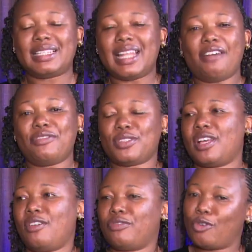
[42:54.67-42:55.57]
Just love
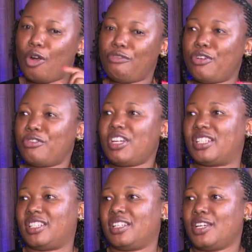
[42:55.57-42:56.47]
yourself, go for
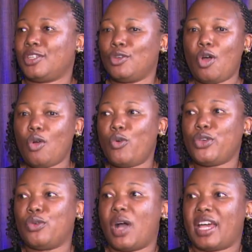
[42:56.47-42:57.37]
it. You know
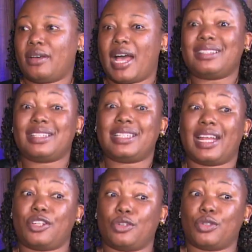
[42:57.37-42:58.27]
who you are. As
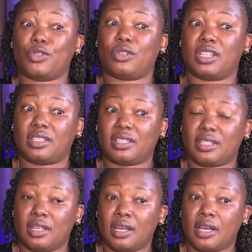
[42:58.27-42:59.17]
international
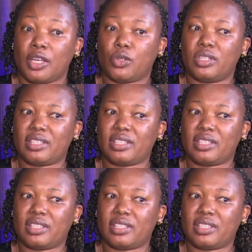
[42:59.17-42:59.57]
students, you